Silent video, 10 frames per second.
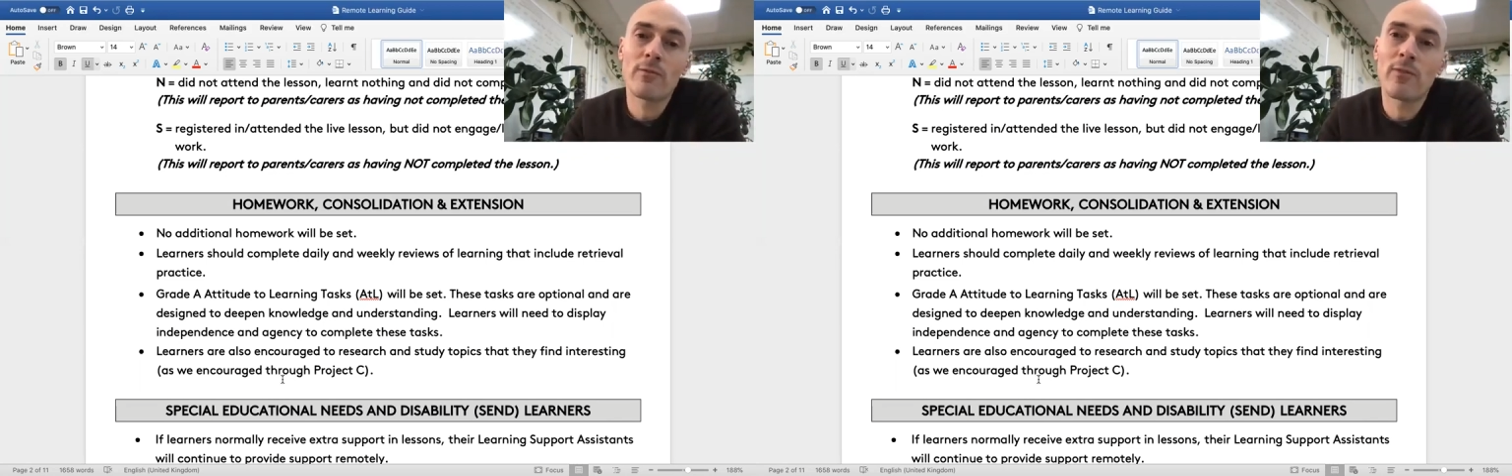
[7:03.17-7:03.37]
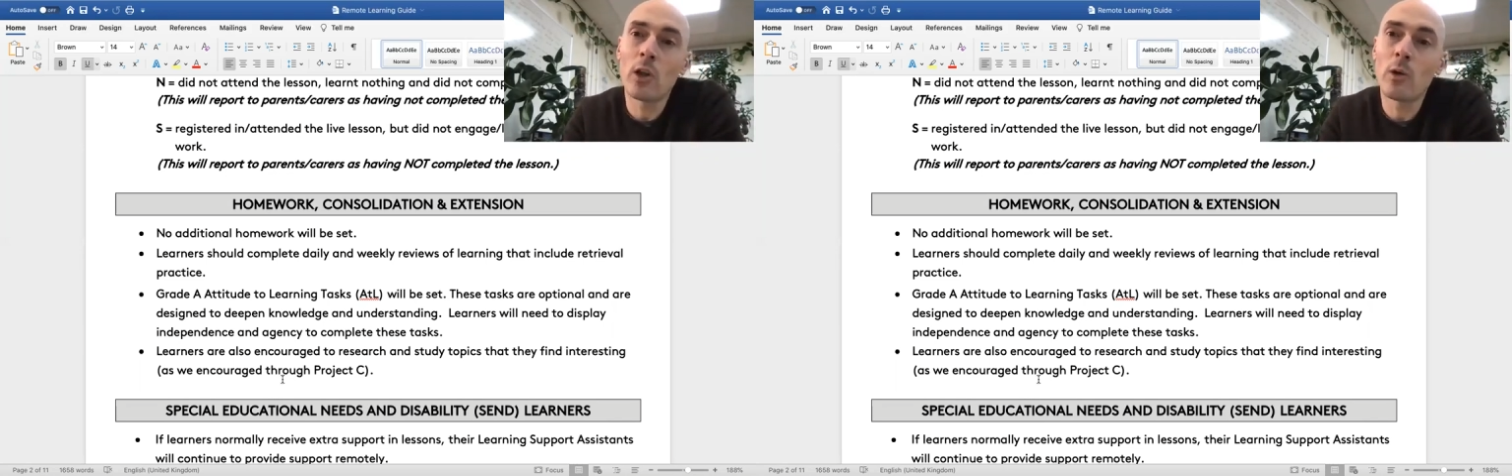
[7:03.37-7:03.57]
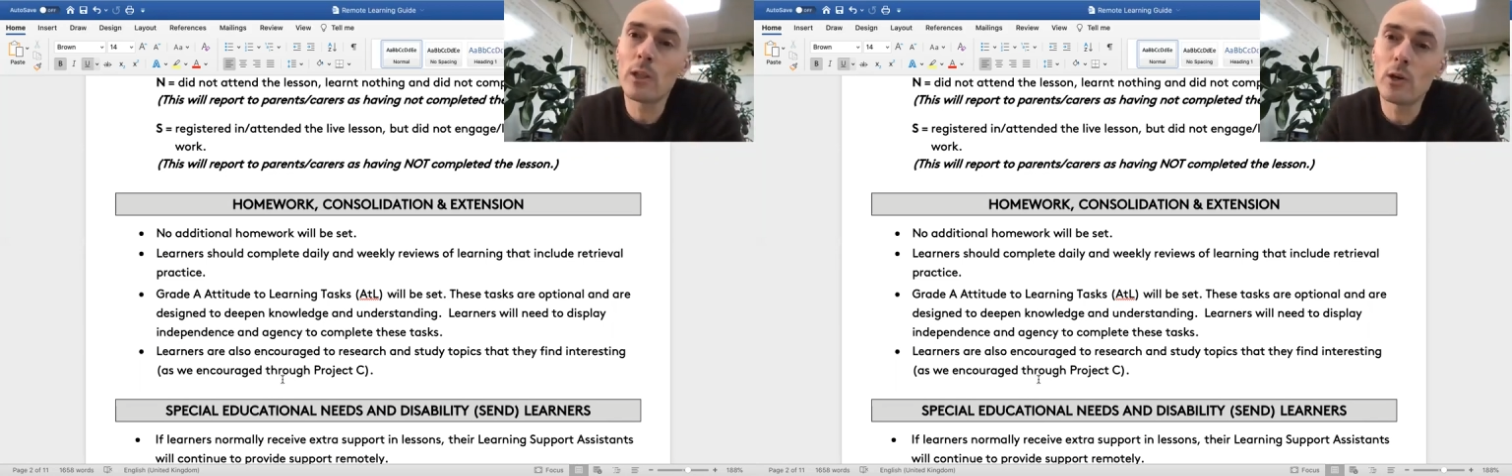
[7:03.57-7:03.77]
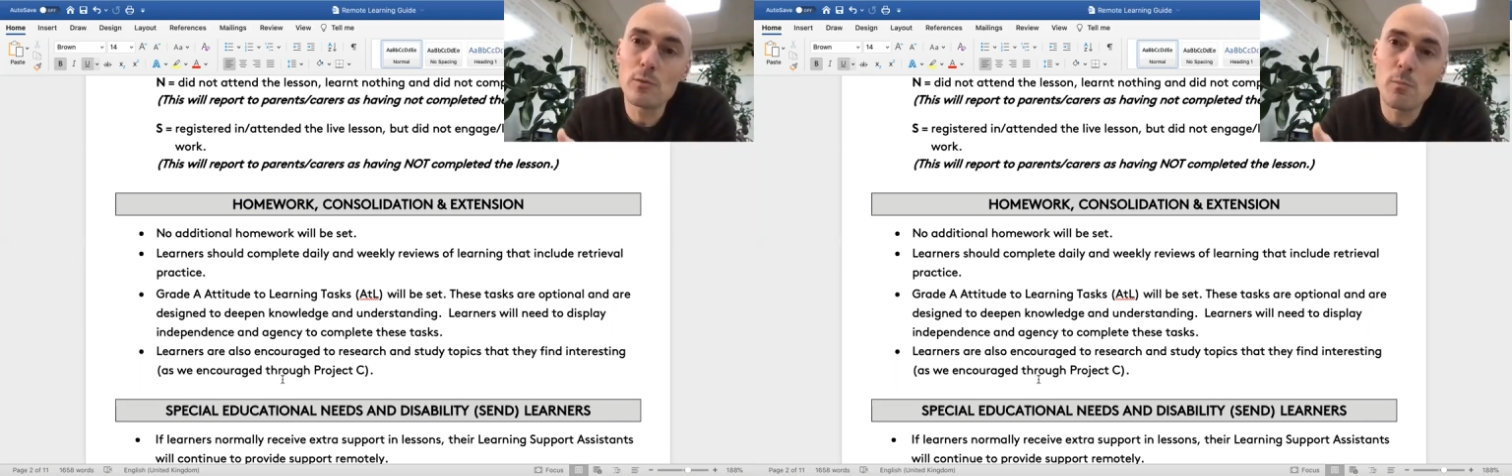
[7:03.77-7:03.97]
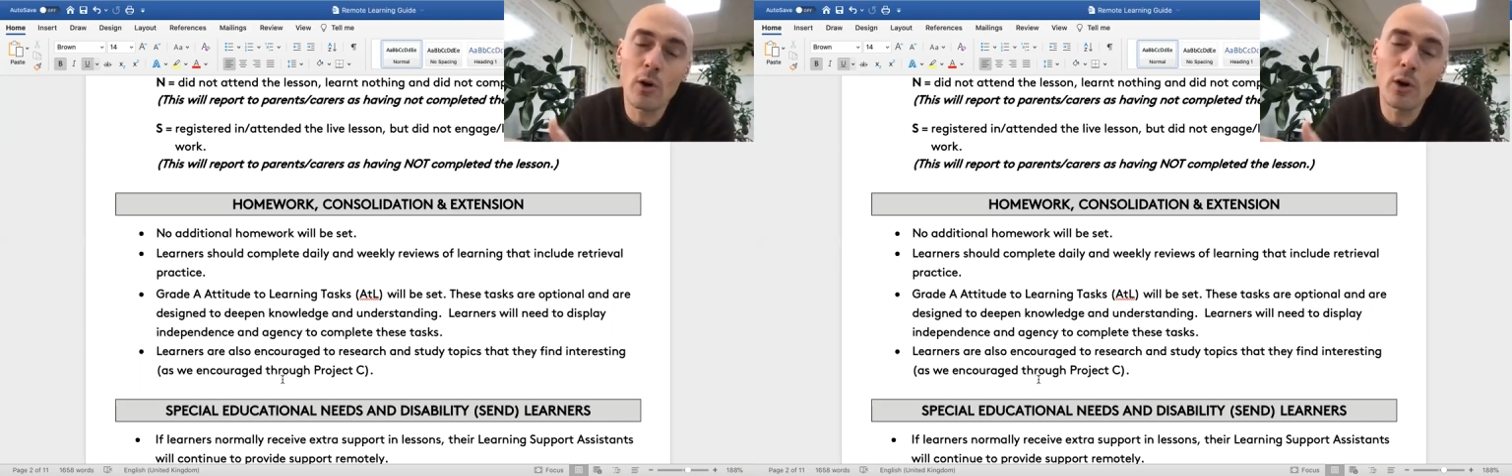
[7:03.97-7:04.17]
following those
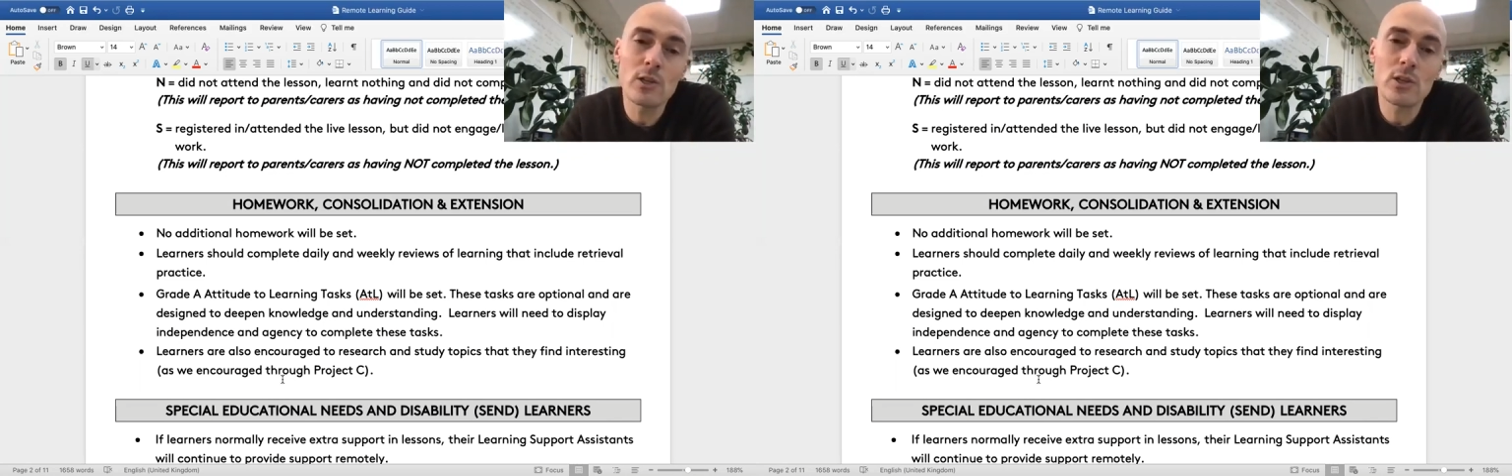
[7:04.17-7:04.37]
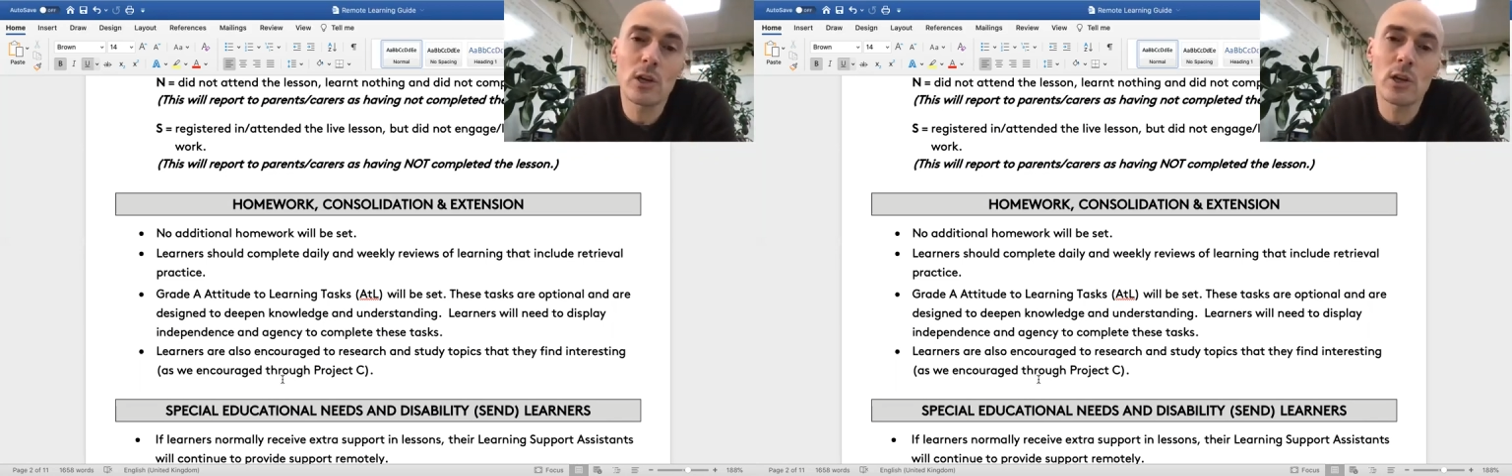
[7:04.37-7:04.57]
points of